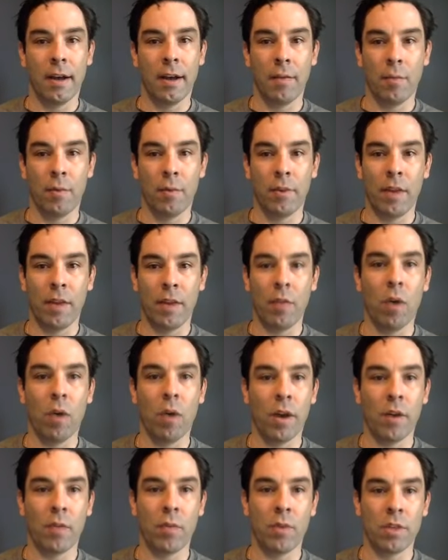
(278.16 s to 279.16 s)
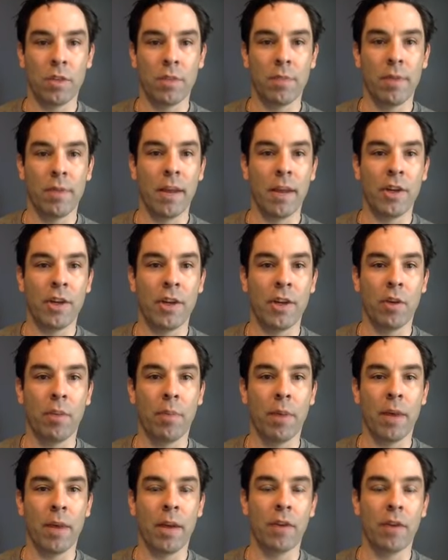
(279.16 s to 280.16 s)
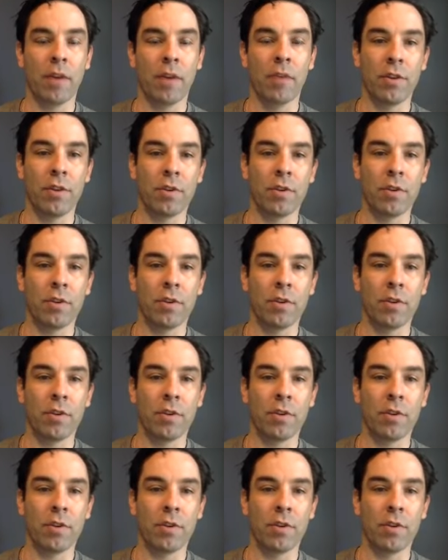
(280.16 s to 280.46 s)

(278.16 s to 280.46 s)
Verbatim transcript: what they wanted was some NHL pedigree.